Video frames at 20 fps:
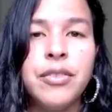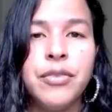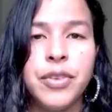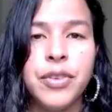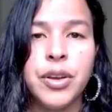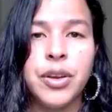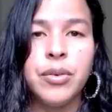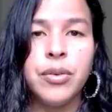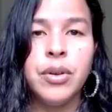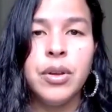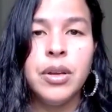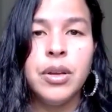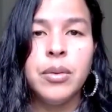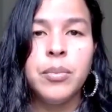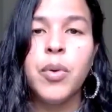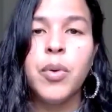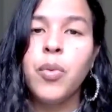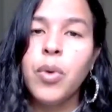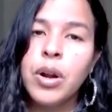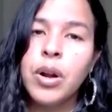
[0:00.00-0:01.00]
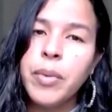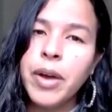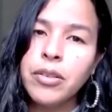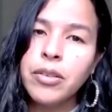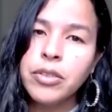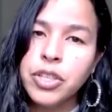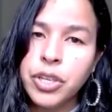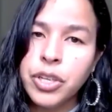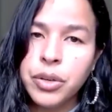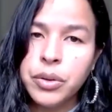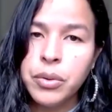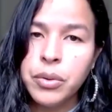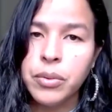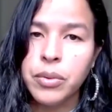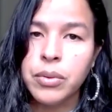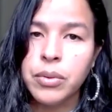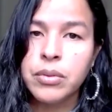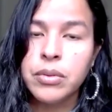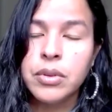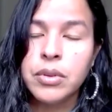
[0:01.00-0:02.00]
of you. But what about
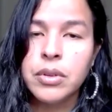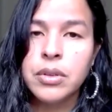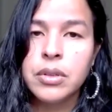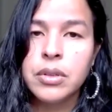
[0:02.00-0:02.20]
you?